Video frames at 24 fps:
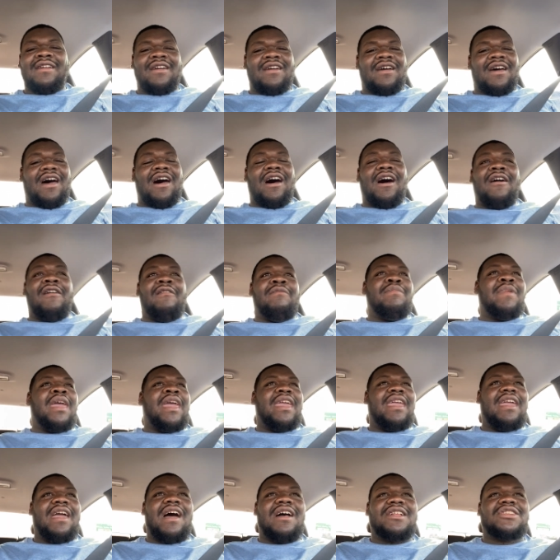oh
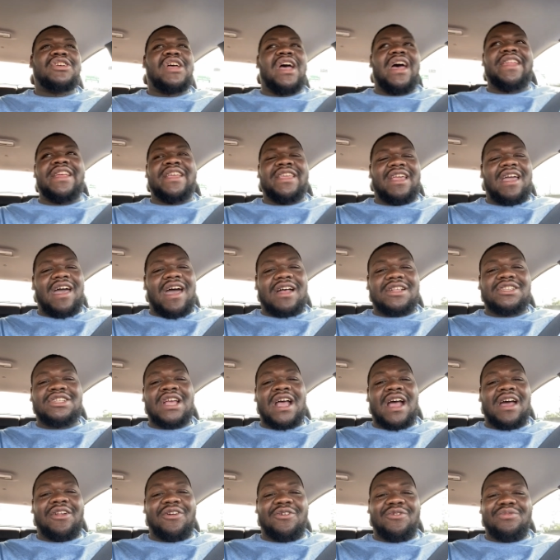man, y'all trying
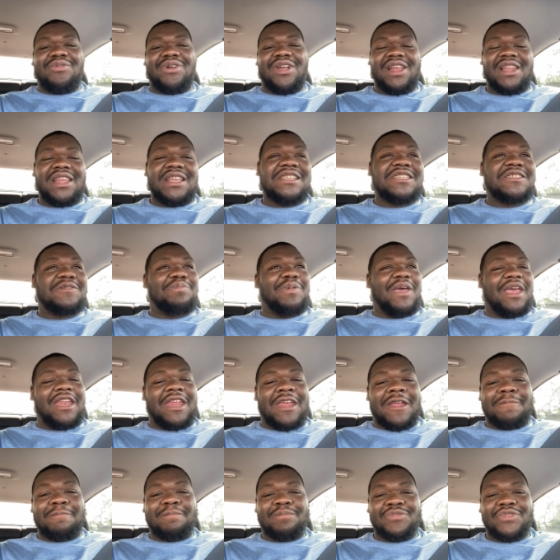to really spin
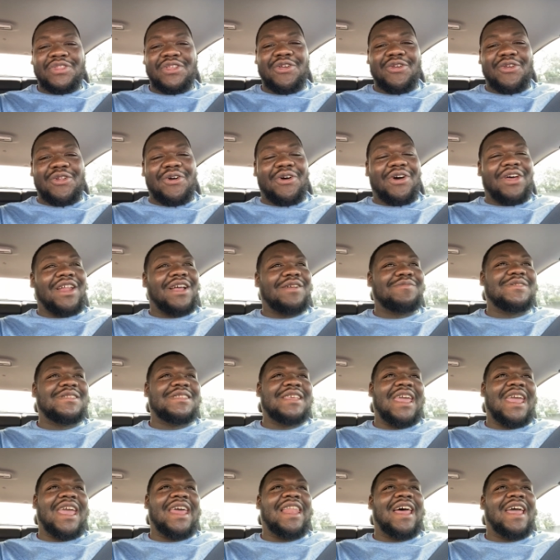it. You know what I'm
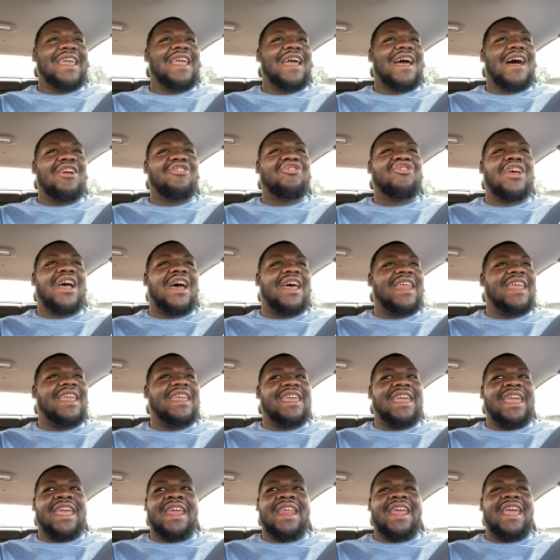saying? Like, y'all trying to
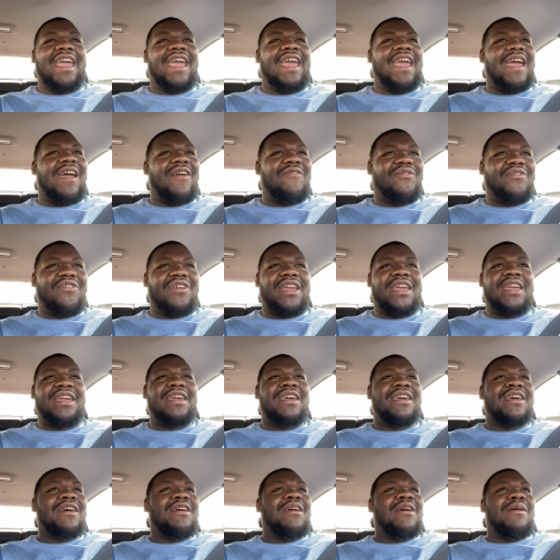get every
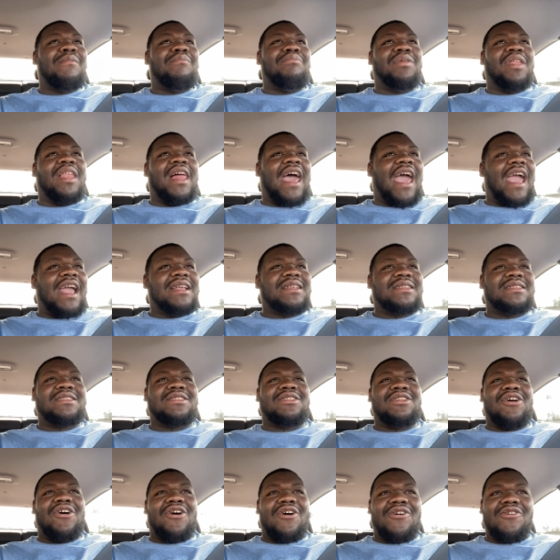
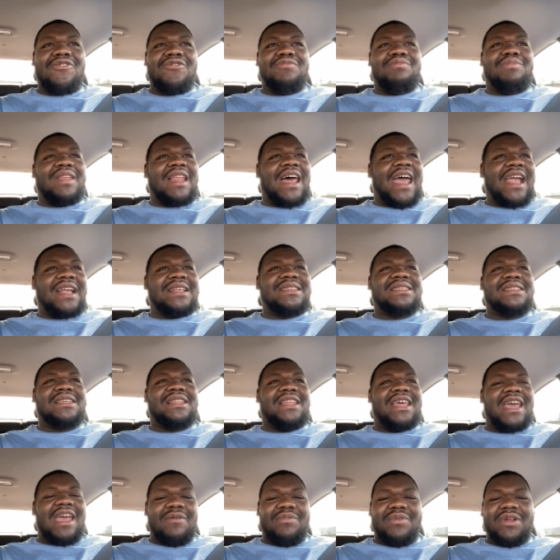known black
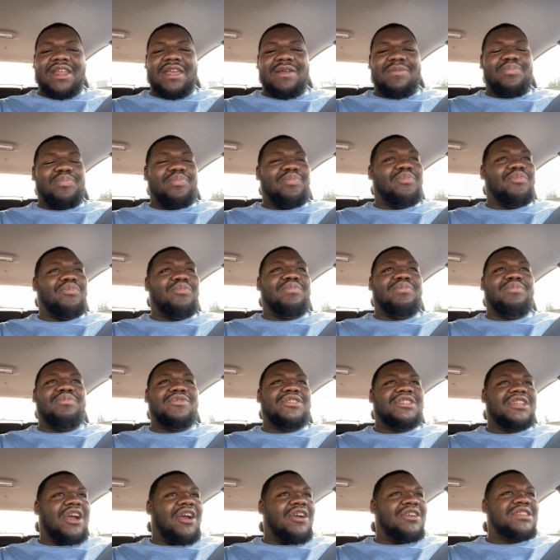celebrity,
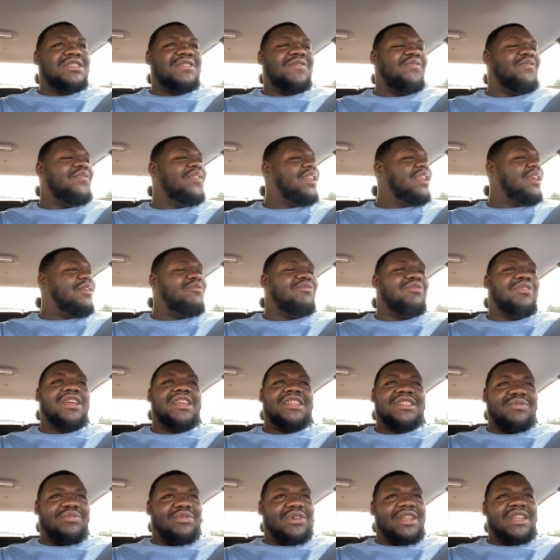church
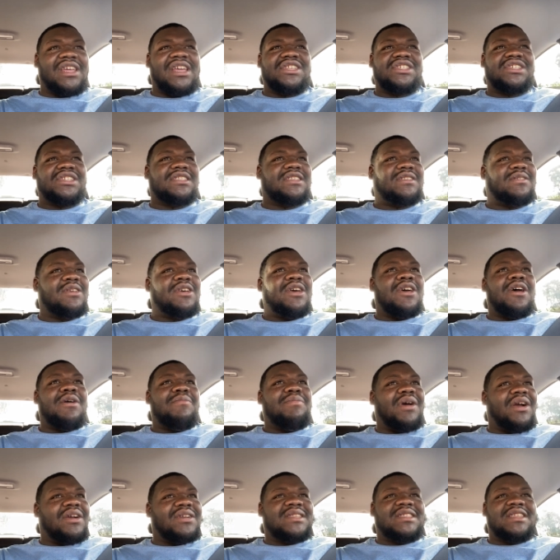affiliate, religious
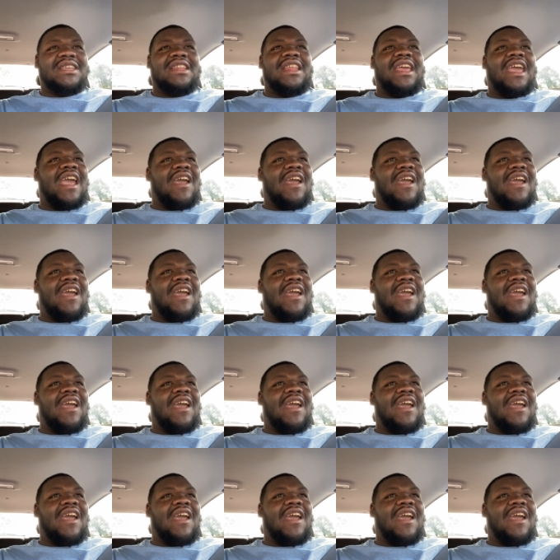person,